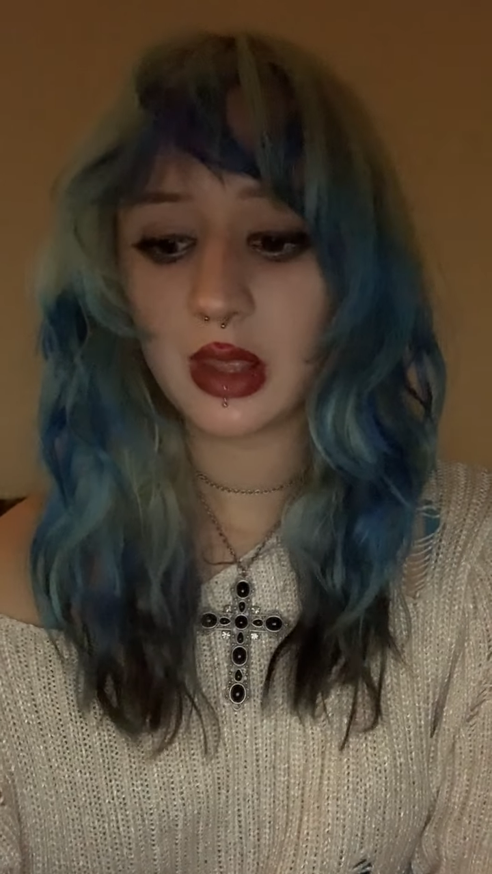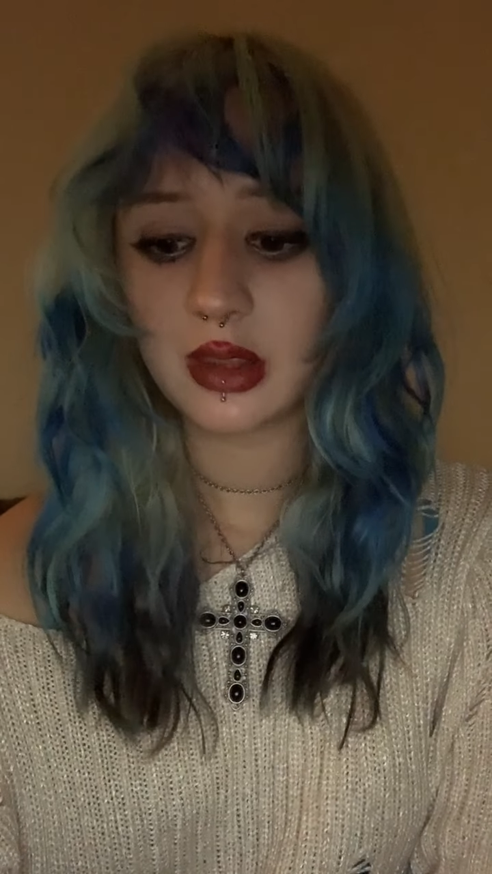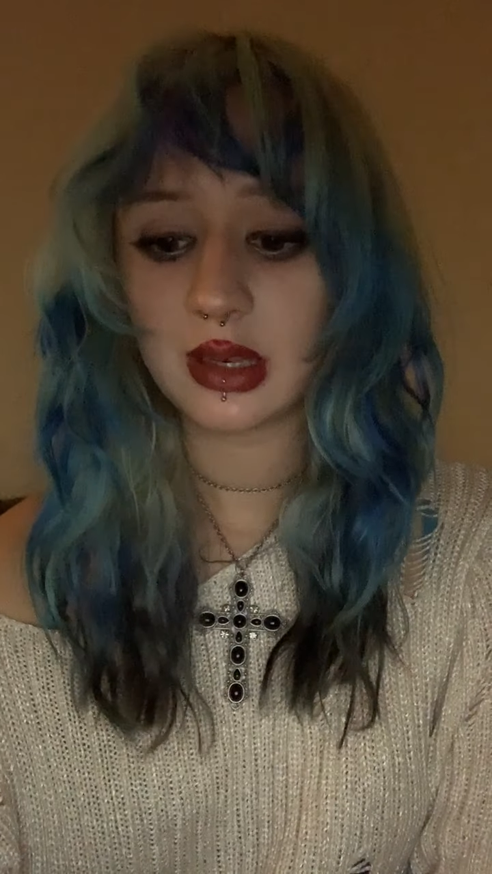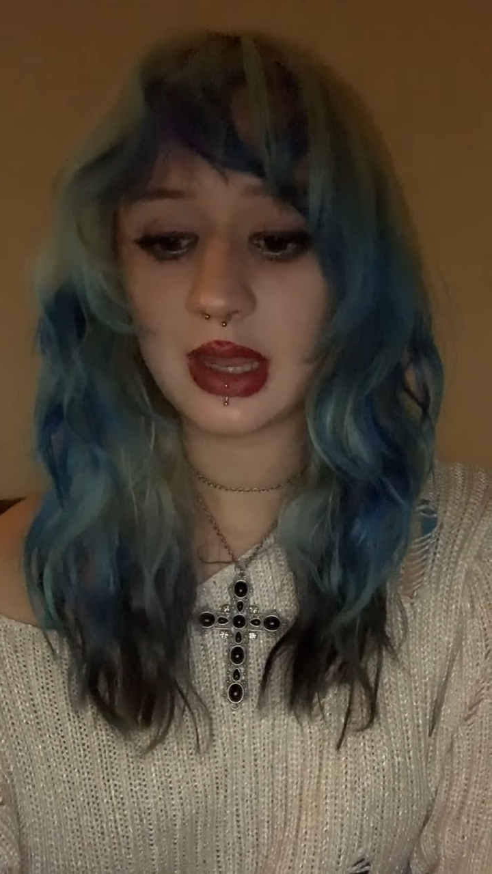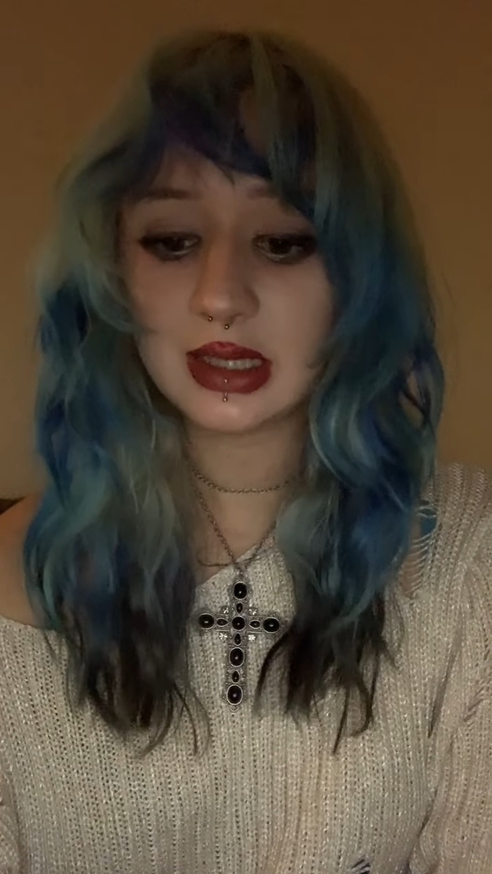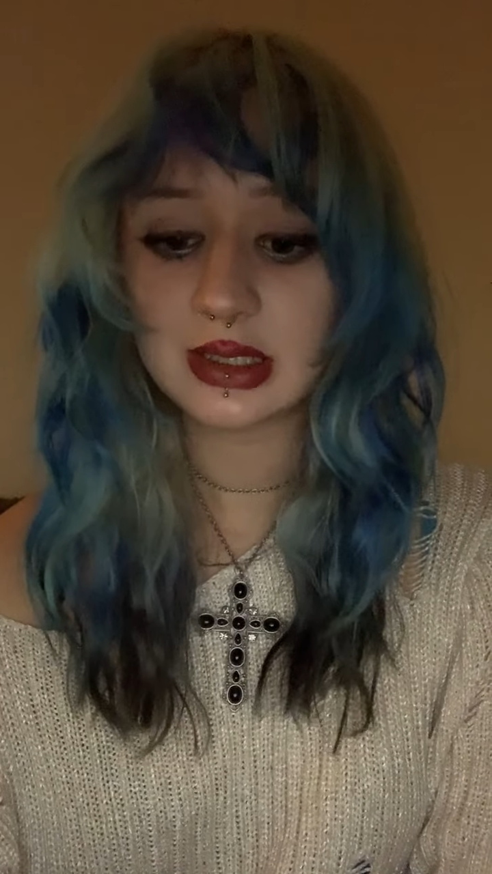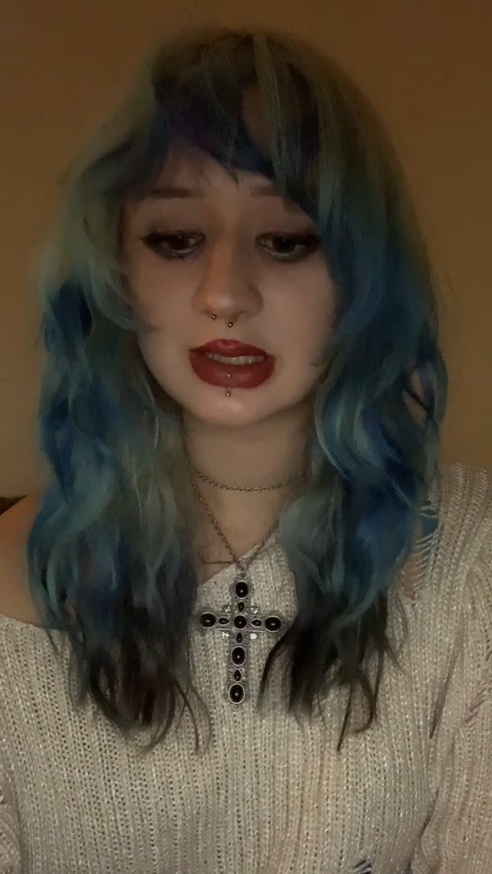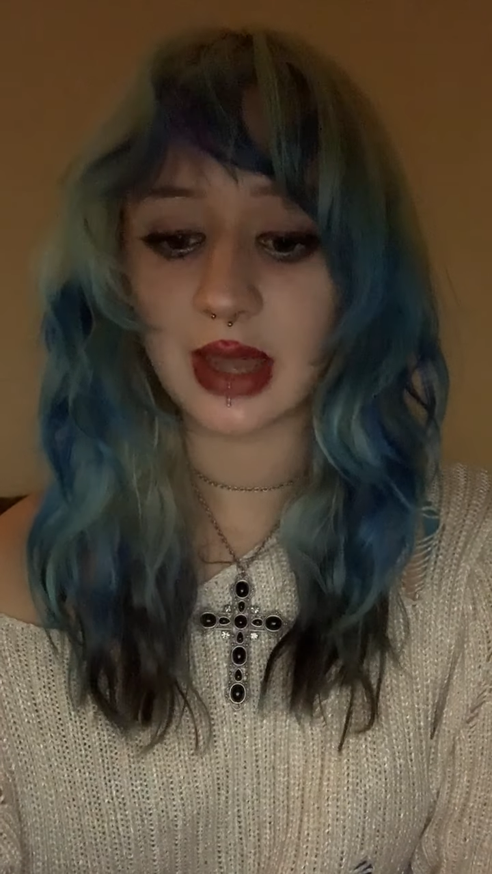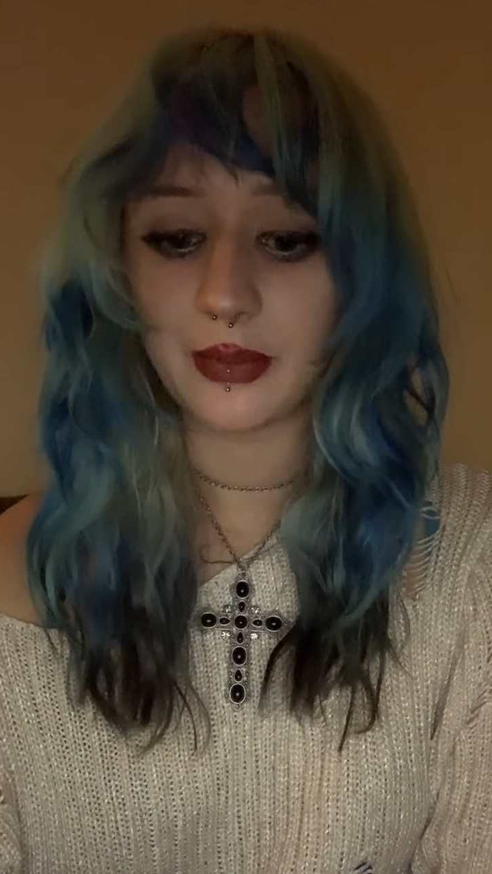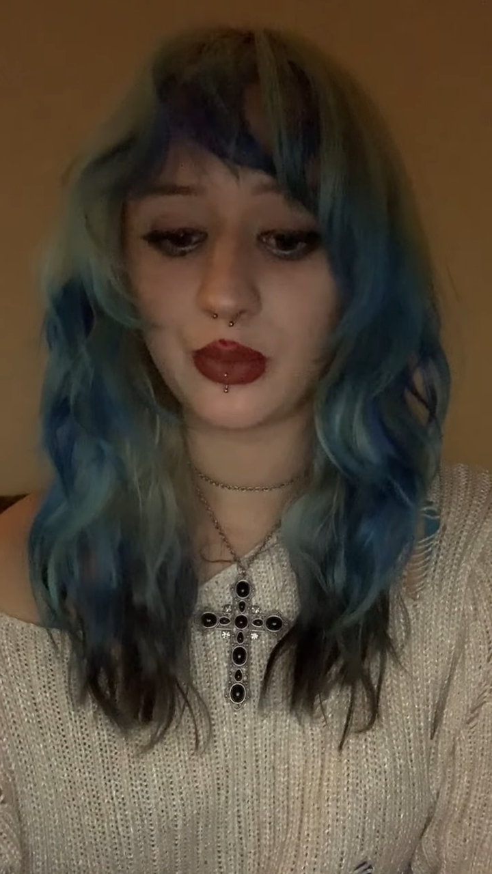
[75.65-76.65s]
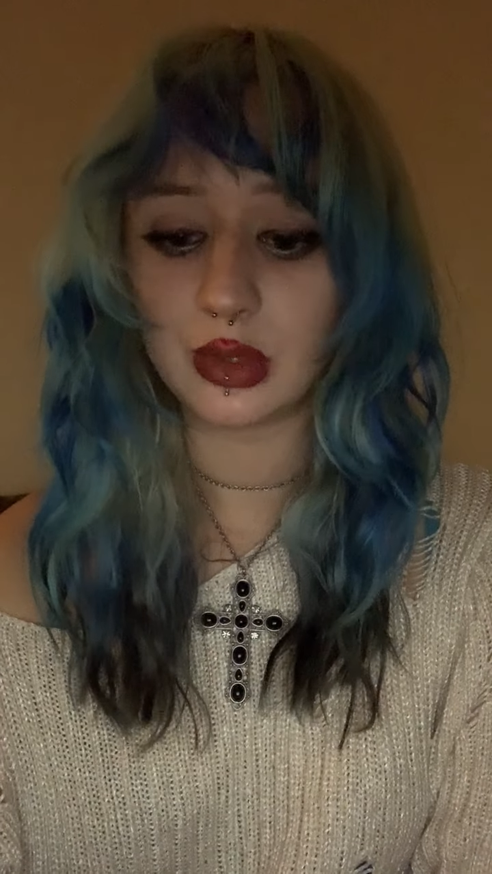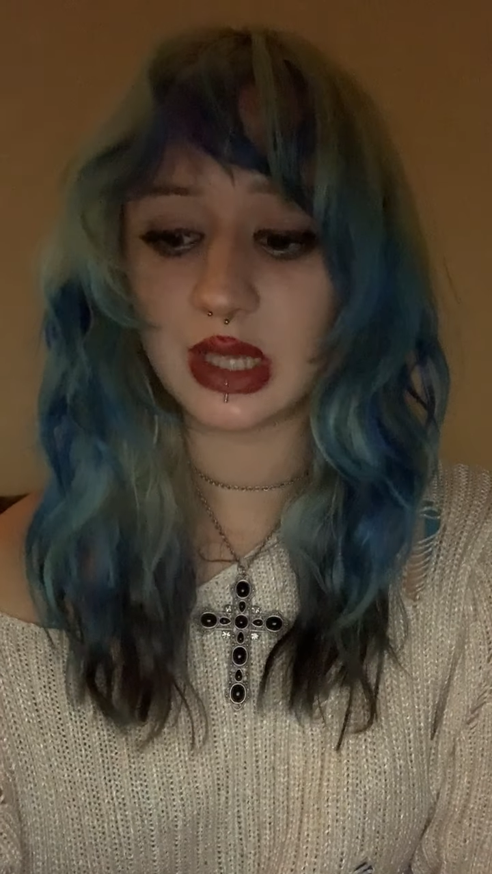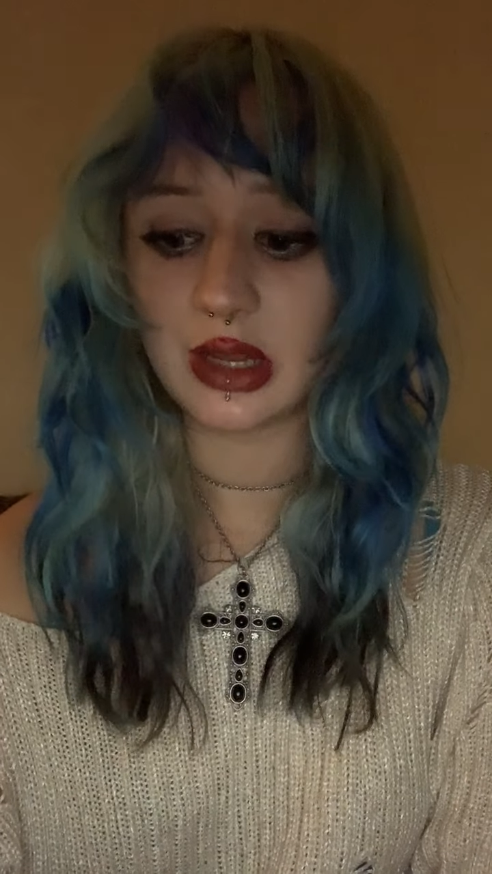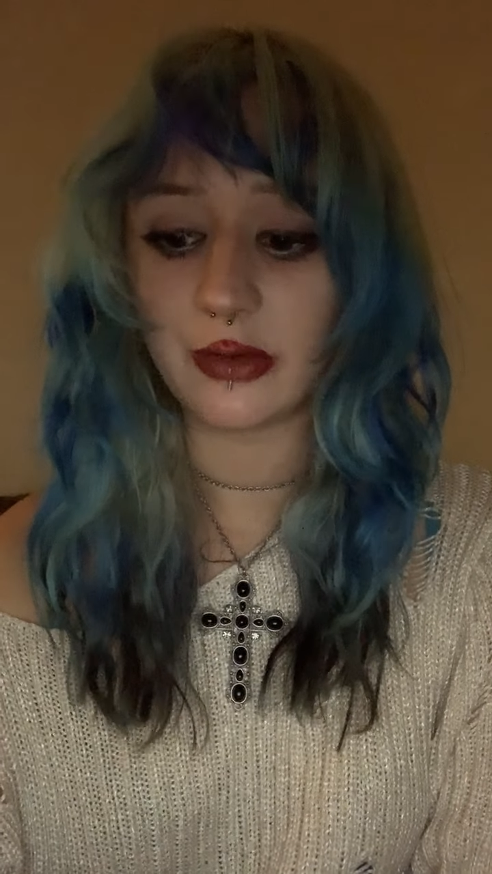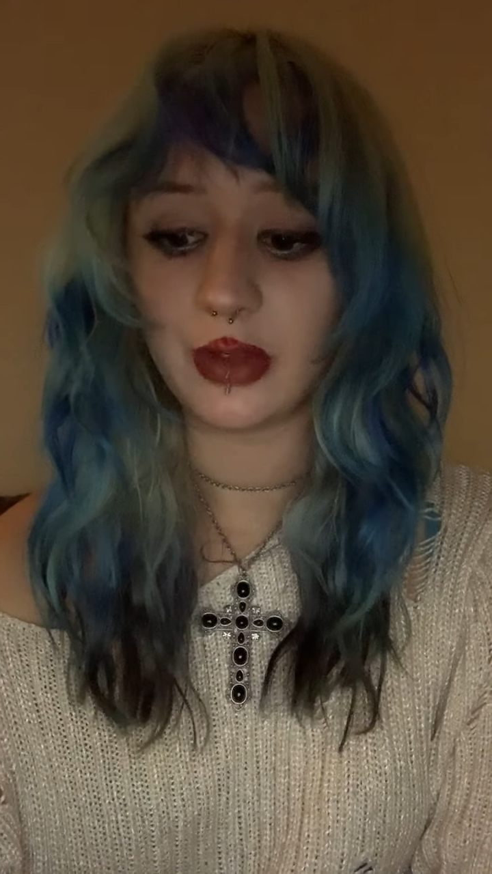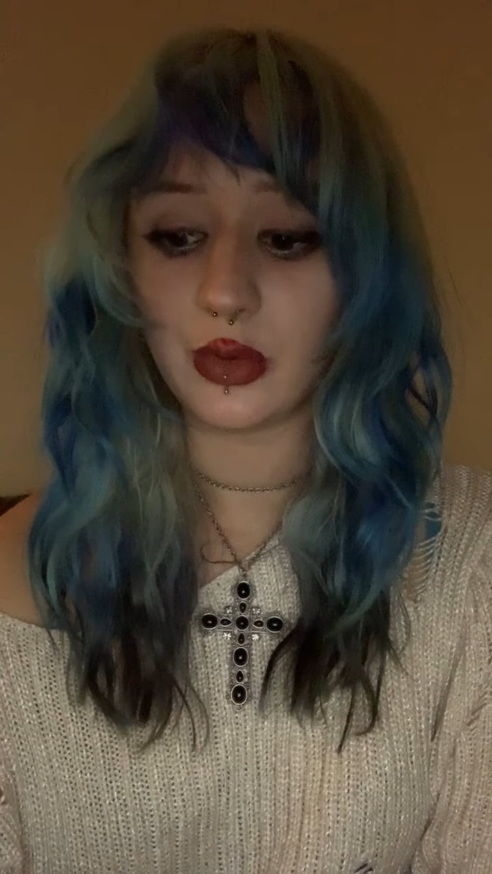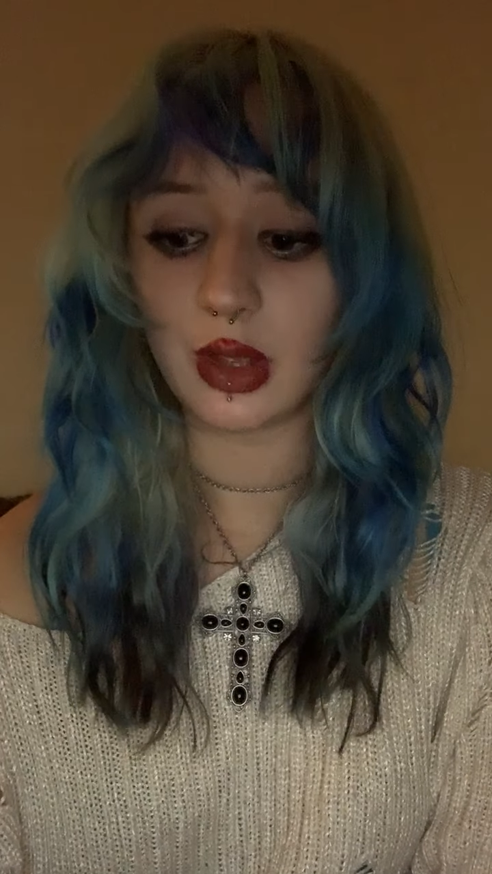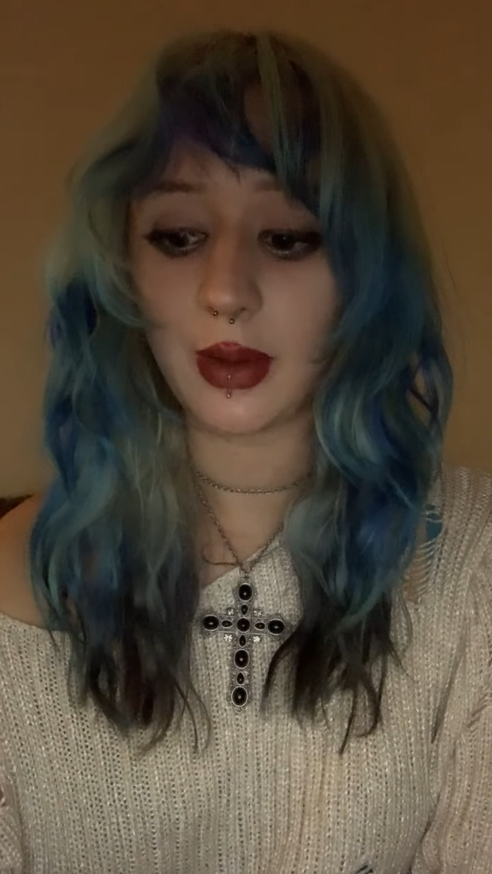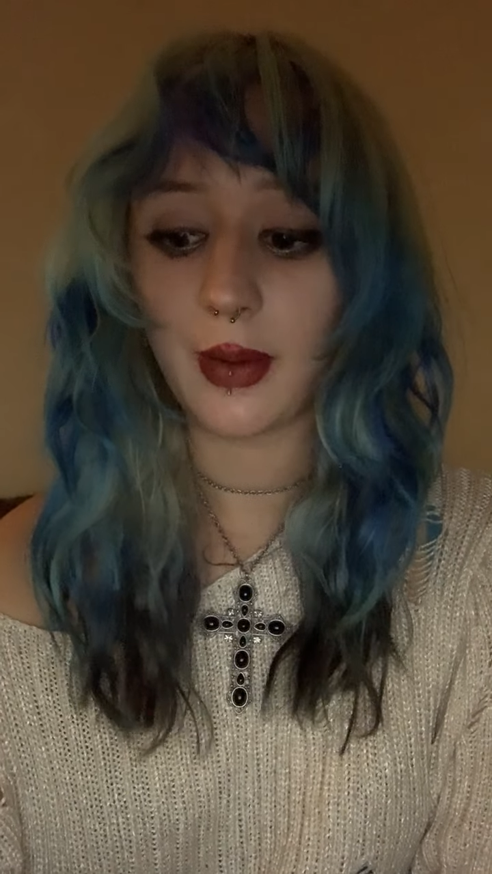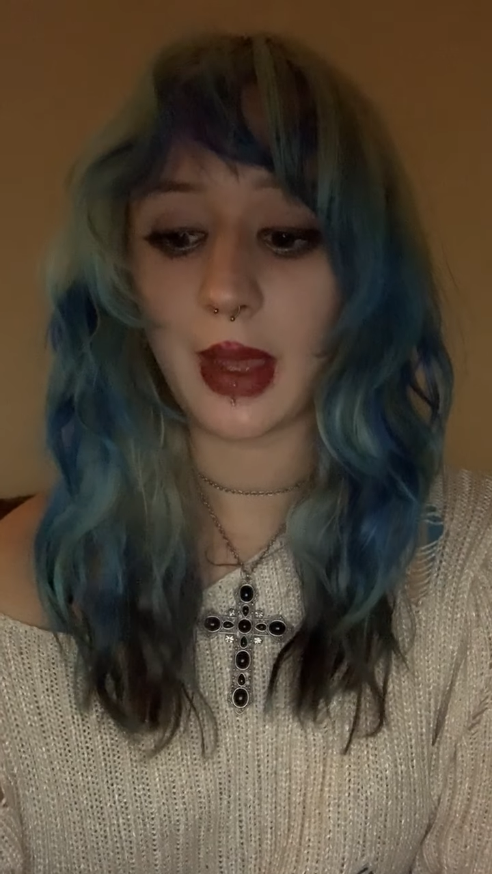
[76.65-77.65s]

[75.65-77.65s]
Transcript: The next step was interviewing